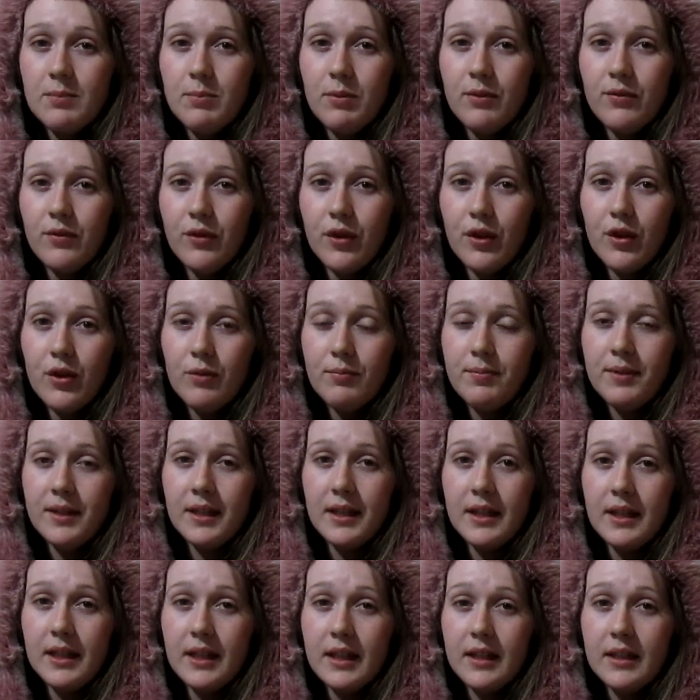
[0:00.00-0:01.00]
before
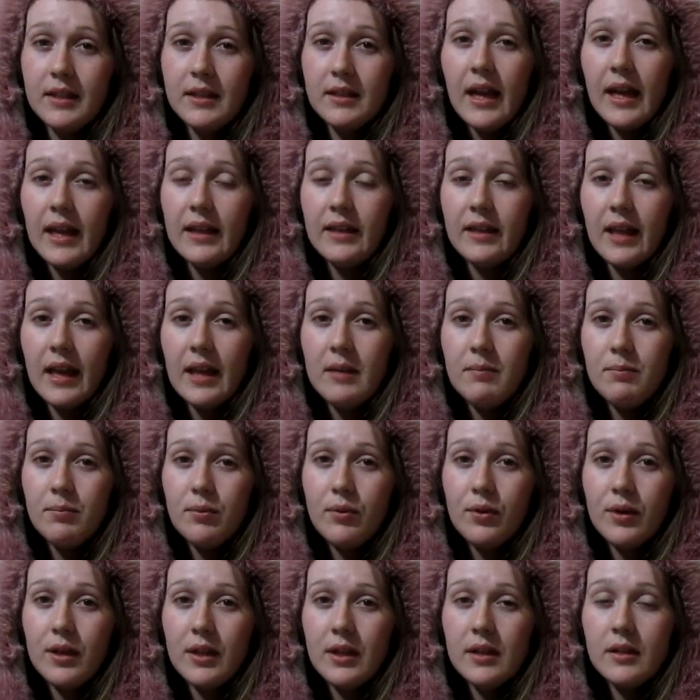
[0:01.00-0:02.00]
opening it. At that
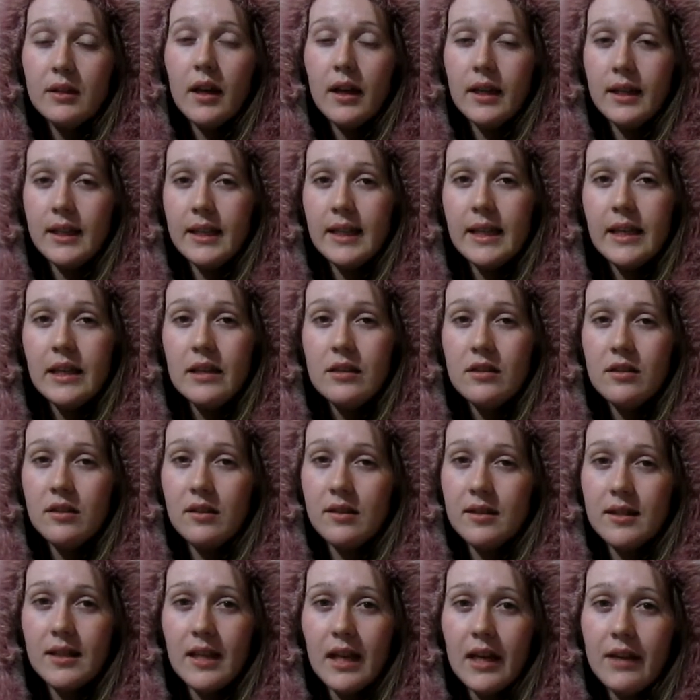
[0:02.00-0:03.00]
point, a key to
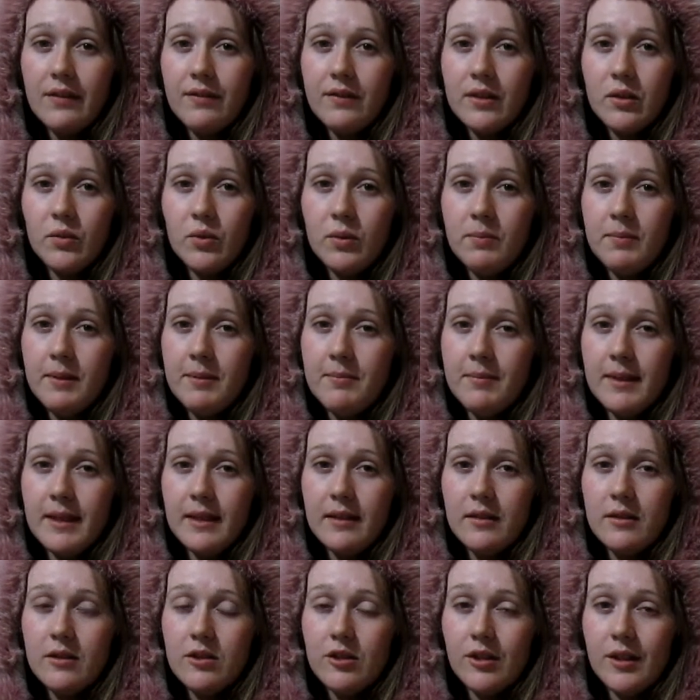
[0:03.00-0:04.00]
the cipher would be
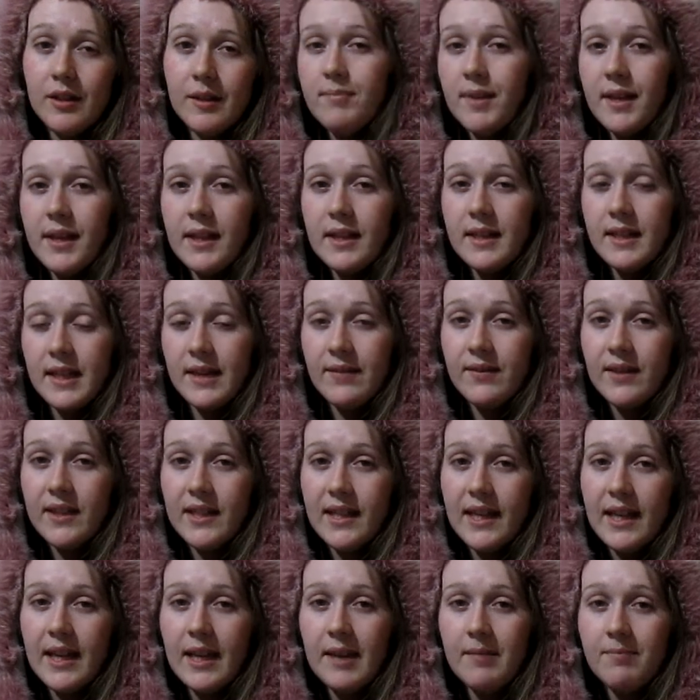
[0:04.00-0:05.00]
mailed to him, but it never
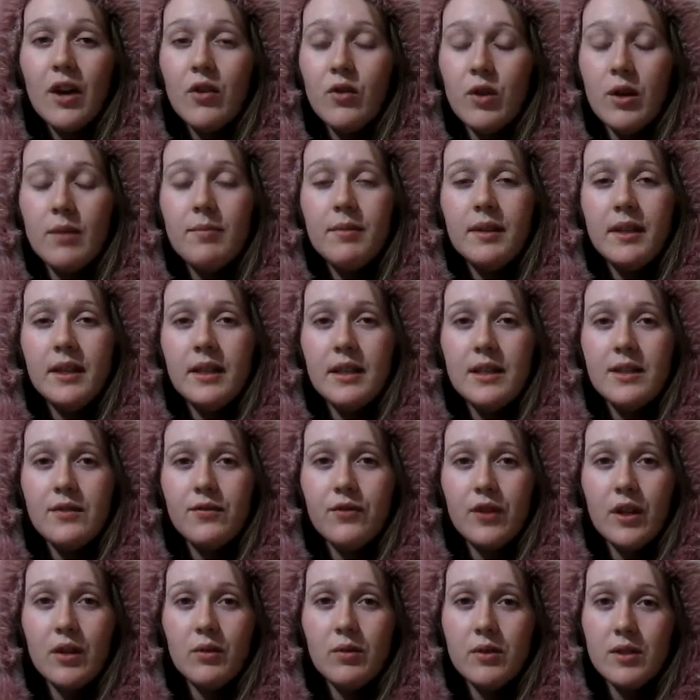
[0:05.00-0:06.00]
came. Robert and his
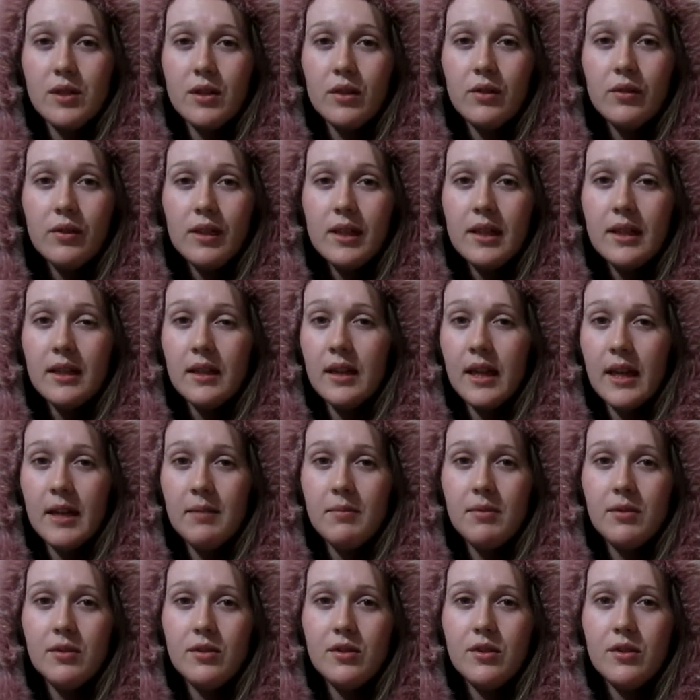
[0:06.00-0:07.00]
friend was only
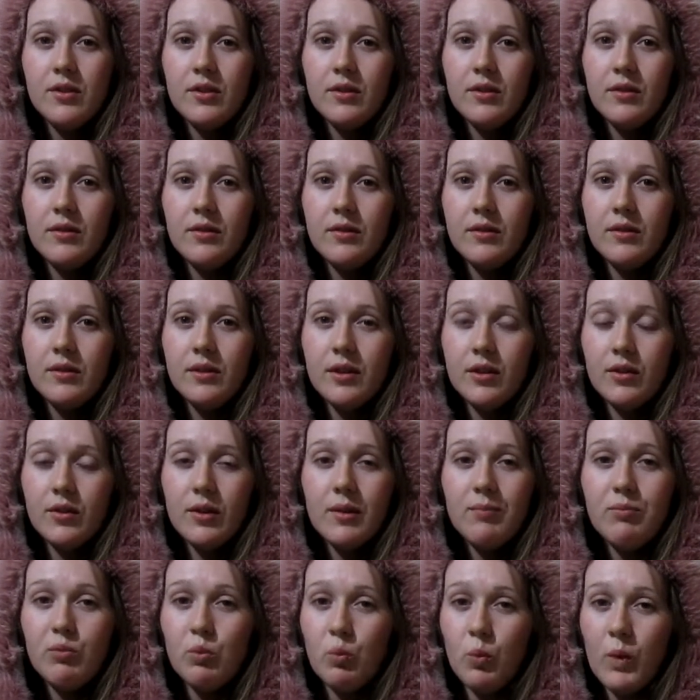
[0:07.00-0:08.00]
able to
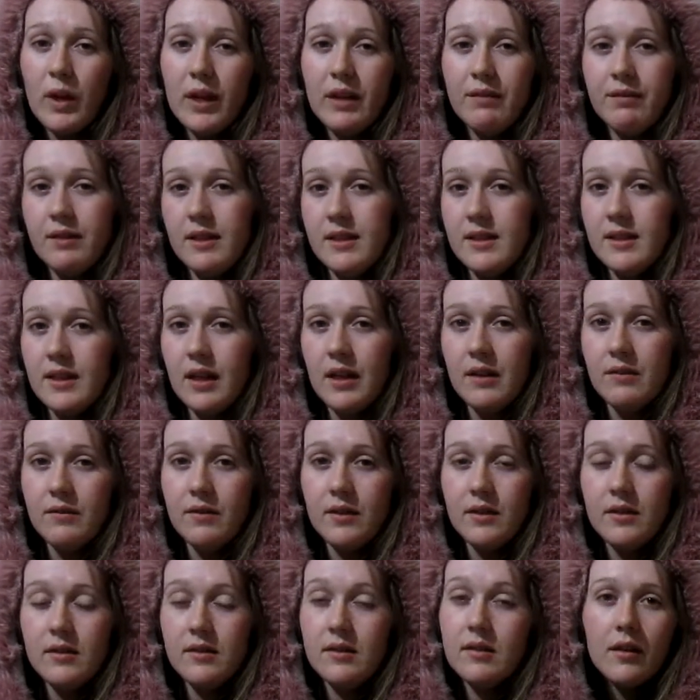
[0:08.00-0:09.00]
decrypt one of the
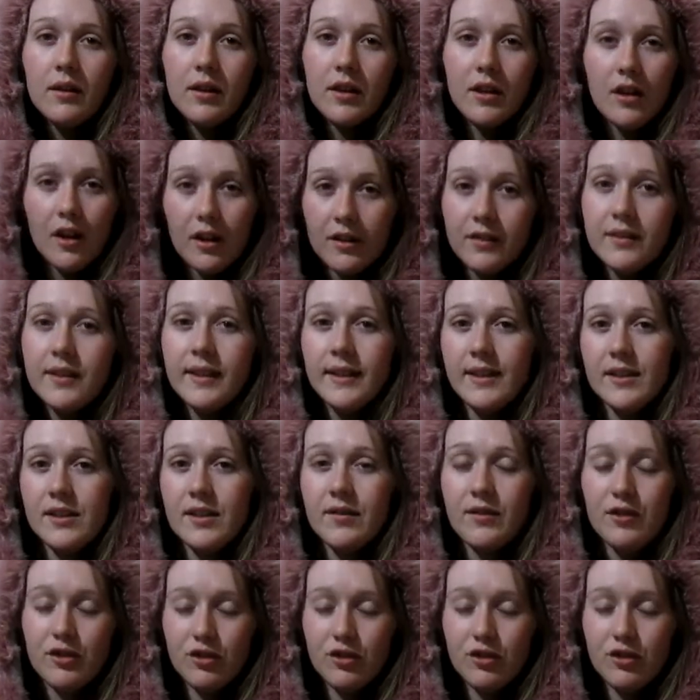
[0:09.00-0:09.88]
ciphers, the contents of the